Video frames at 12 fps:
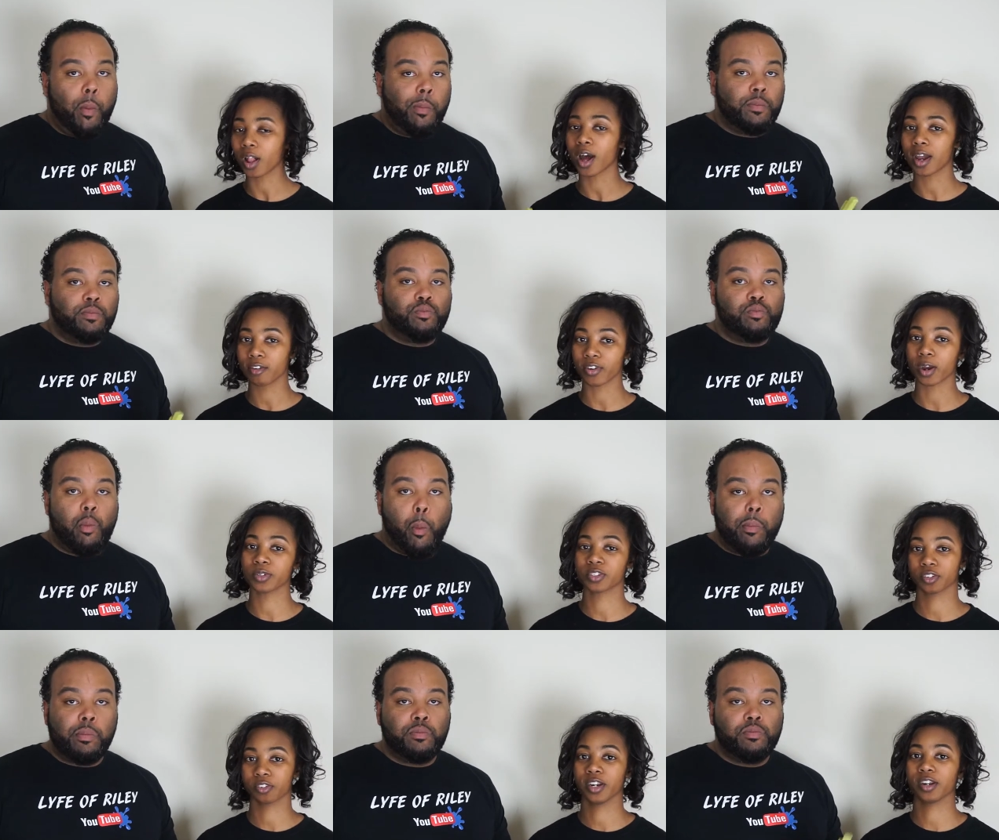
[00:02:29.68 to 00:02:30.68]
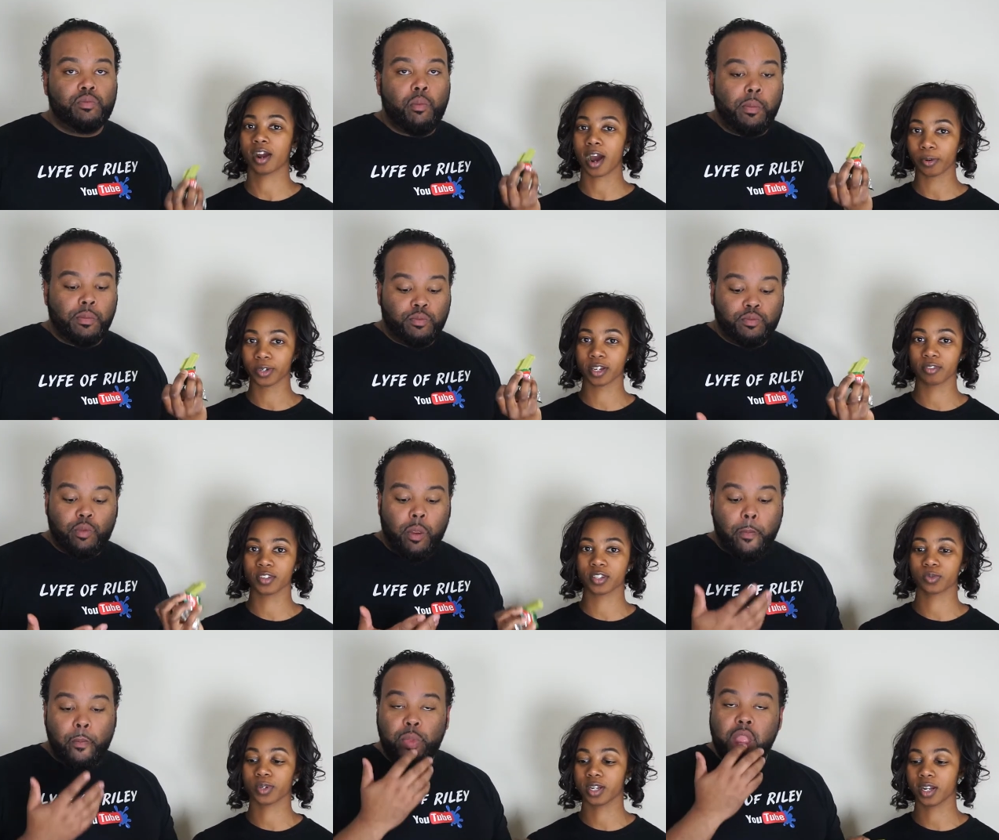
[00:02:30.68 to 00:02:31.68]
Speaker 1: well, if I was to grade it, I would give this
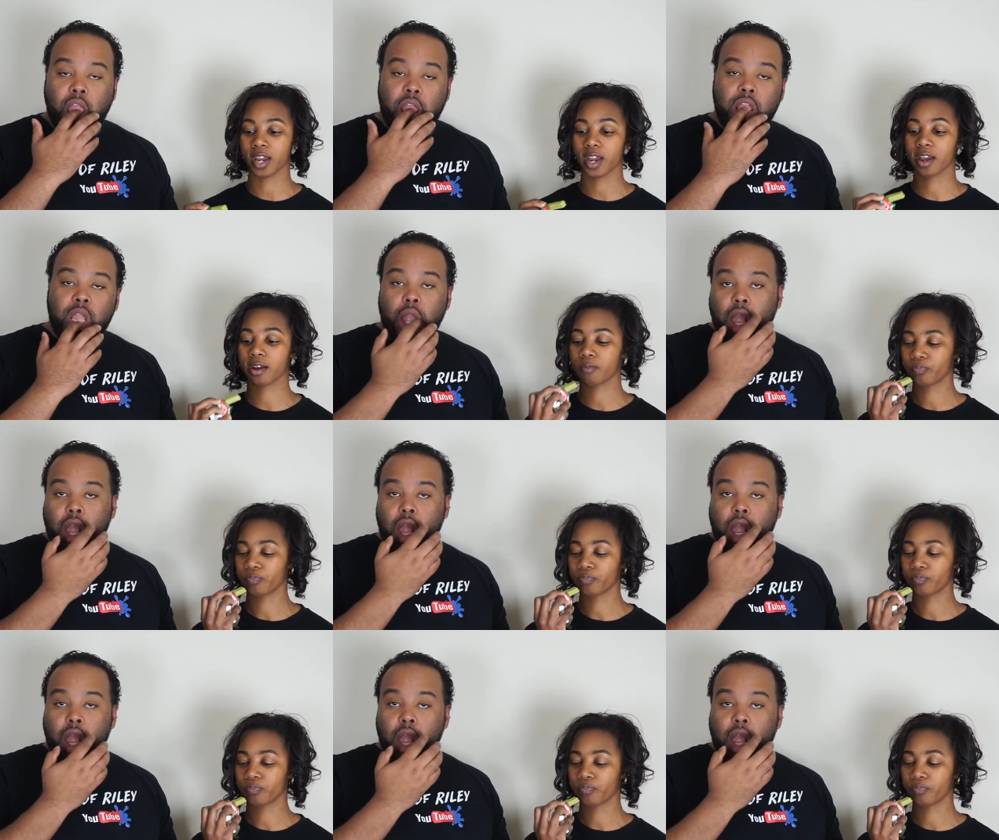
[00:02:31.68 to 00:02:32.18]
one an A.